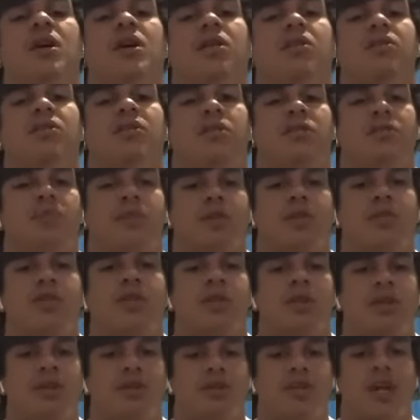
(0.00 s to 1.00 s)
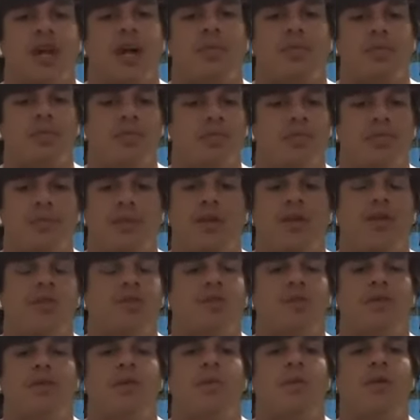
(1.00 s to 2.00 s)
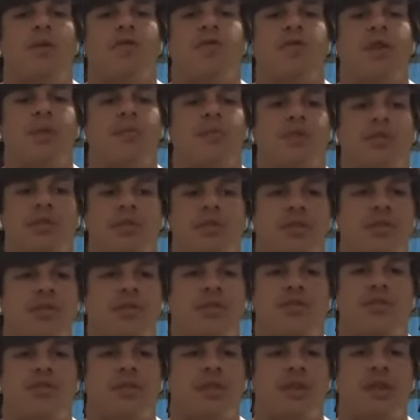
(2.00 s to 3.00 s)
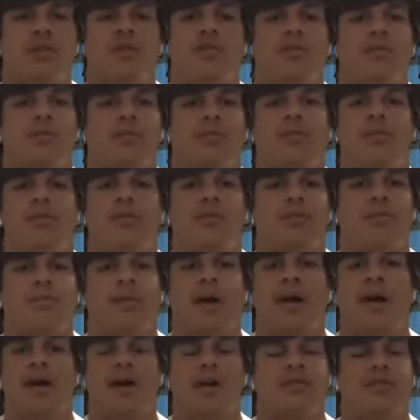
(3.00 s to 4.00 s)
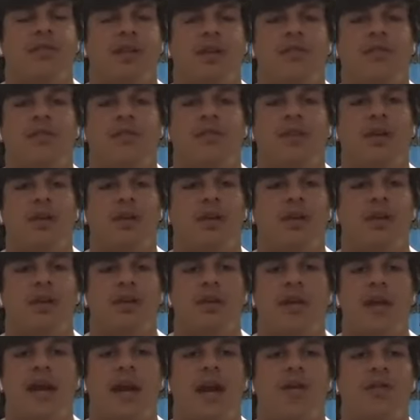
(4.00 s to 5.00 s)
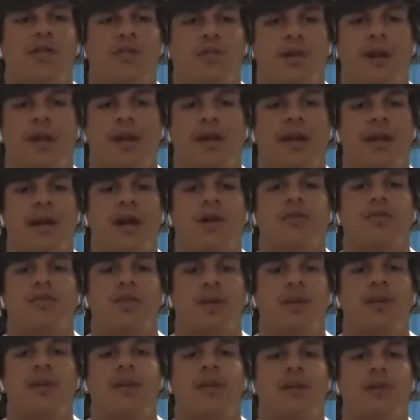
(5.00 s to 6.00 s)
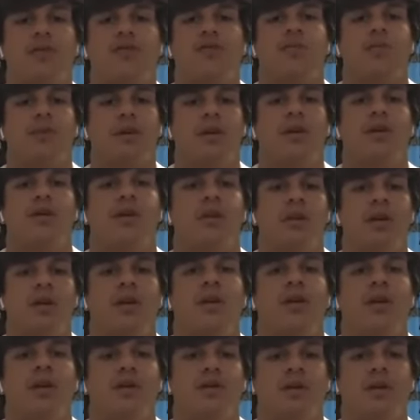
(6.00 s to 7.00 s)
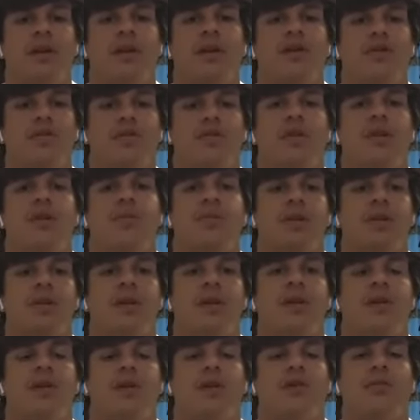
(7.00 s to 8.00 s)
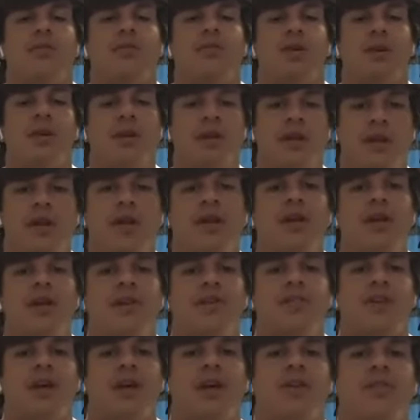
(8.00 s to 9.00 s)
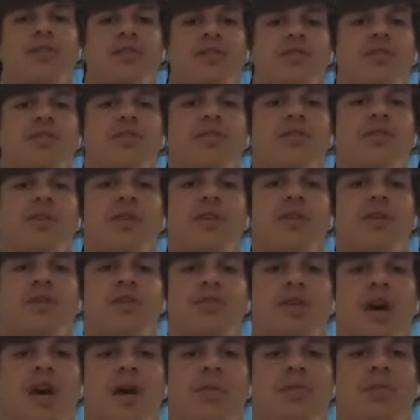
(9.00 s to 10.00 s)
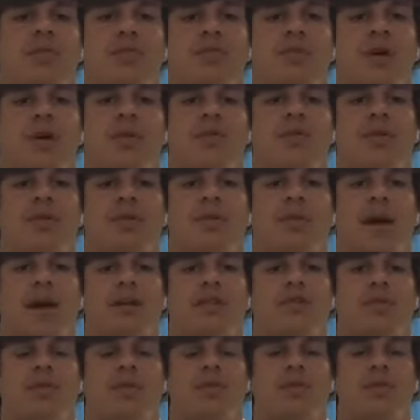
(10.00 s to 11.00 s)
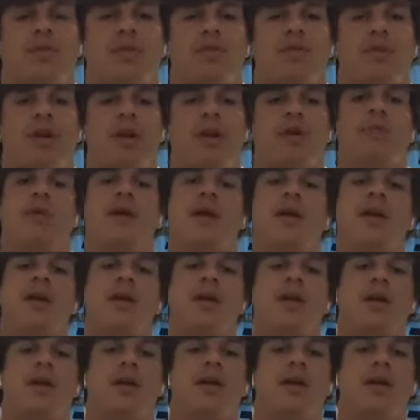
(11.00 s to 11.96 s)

So he's been doing a good job. The most numbers I've ever seen from my 7th grade year to now is right now. So I think this will be the year for them to take over. And Sanders is doing a good job as well with the basketball program. And